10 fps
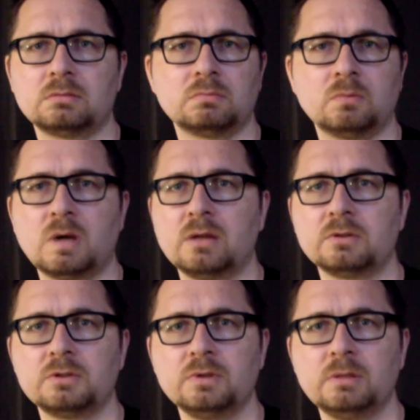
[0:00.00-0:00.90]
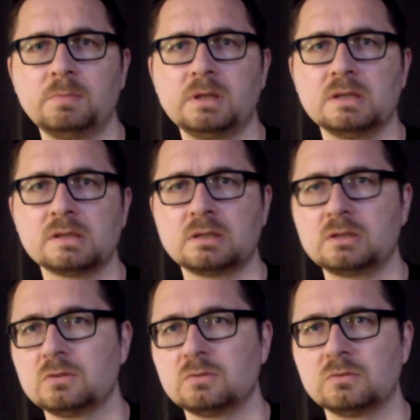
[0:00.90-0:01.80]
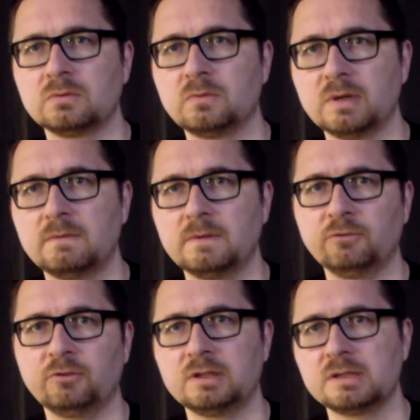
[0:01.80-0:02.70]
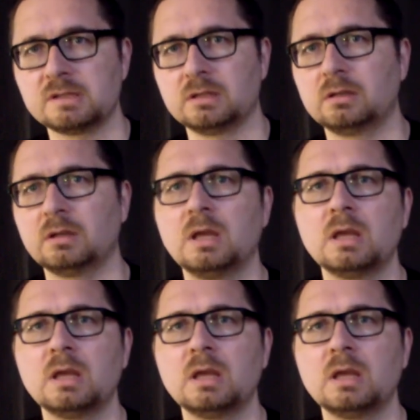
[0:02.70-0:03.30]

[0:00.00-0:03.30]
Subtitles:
one or two EPs and two 12 inches and